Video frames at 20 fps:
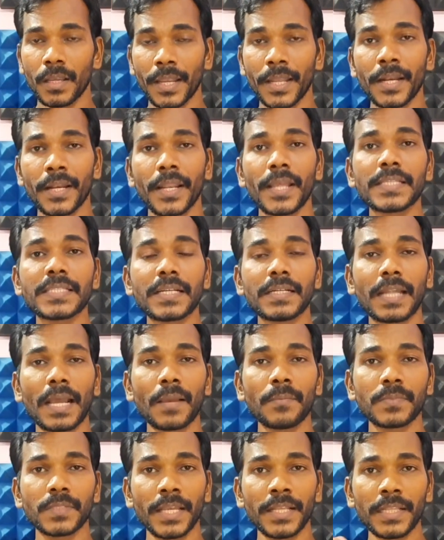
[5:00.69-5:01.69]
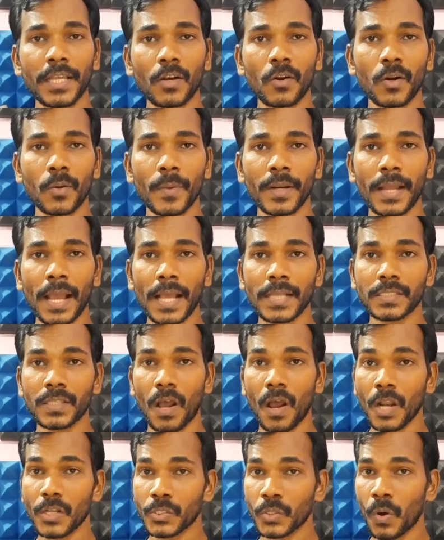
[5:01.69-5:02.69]
In recent times, Indian government has
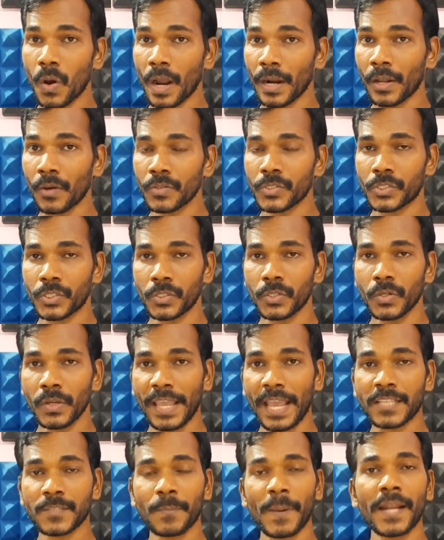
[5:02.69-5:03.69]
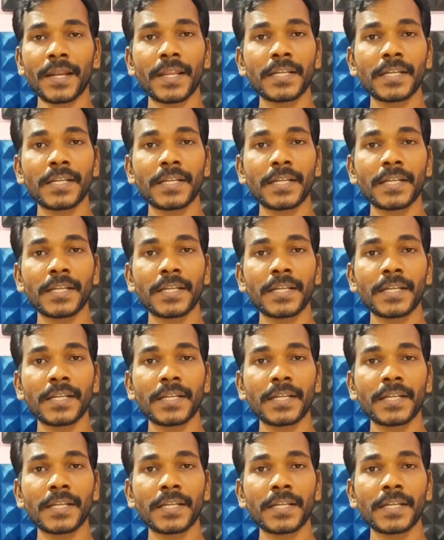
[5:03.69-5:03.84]
also announced to expand